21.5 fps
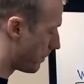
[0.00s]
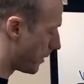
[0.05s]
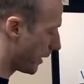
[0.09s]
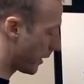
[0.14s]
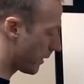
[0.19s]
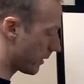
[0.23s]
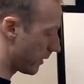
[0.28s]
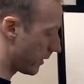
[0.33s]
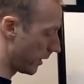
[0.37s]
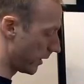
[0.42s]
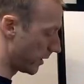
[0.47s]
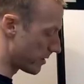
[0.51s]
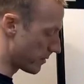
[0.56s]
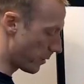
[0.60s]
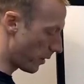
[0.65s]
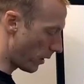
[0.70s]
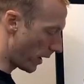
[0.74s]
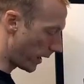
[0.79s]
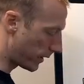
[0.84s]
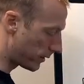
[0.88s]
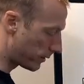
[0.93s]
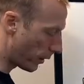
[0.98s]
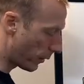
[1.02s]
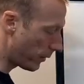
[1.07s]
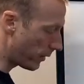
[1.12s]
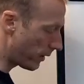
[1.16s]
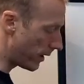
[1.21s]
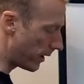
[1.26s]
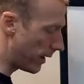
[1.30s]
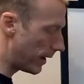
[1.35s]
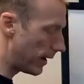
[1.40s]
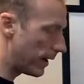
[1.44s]
thing as well, like,
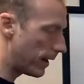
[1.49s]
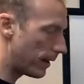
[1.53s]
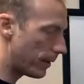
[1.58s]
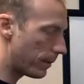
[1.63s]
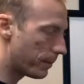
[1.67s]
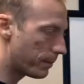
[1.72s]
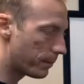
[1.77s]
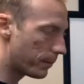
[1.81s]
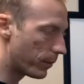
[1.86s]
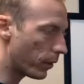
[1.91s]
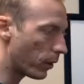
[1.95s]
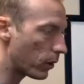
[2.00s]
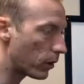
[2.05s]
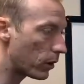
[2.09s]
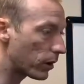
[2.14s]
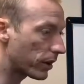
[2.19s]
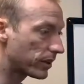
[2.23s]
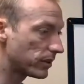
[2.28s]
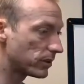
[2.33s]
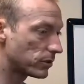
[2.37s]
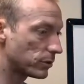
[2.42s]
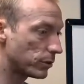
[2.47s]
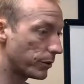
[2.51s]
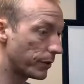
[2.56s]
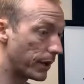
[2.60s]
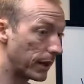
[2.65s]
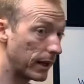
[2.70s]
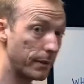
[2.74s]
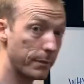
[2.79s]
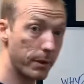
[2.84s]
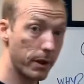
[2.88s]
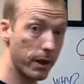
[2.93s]
we're not looking to
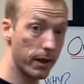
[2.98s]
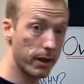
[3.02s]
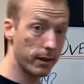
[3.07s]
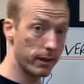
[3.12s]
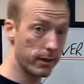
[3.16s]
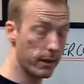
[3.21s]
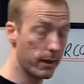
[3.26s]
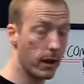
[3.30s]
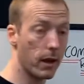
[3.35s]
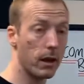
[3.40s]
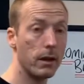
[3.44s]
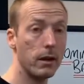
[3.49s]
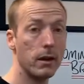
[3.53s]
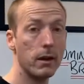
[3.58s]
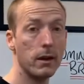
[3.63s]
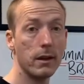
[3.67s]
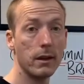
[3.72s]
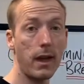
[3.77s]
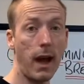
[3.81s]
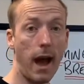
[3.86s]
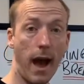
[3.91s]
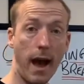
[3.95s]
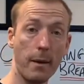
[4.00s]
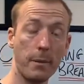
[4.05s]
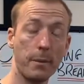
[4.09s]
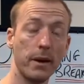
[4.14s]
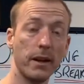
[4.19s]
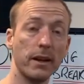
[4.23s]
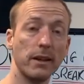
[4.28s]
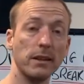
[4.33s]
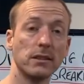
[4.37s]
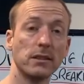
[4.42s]
eliminate the
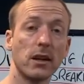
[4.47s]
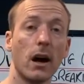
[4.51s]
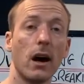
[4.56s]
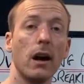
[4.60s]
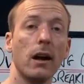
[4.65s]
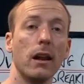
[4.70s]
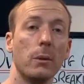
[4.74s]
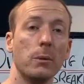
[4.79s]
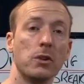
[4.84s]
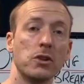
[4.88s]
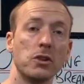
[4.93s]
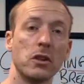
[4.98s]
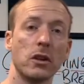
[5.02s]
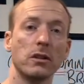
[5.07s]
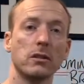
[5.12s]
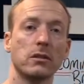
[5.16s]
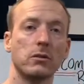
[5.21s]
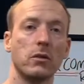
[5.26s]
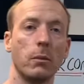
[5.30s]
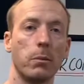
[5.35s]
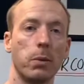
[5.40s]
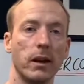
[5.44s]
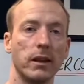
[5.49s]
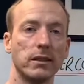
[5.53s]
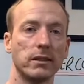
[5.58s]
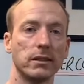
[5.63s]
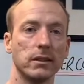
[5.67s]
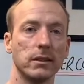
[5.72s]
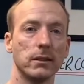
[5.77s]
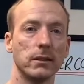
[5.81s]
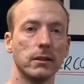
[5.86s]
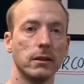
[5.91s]
habit entirely, we're just looking to replace
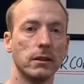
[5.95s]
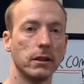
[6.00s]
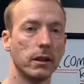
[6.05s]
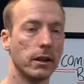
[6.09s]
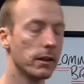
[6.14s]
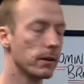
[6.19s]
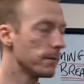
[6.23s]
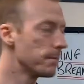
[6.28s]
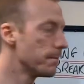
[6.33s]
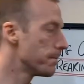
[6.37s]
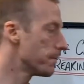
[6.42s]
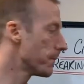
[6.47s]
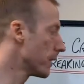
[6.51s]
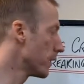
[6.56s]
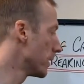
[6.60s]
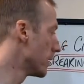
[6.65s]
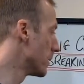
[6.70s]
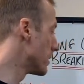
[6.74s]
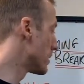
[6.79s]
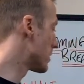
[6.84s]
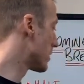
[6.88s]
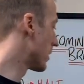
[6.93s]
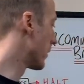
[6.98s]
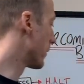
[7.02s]
it, yeah? So if you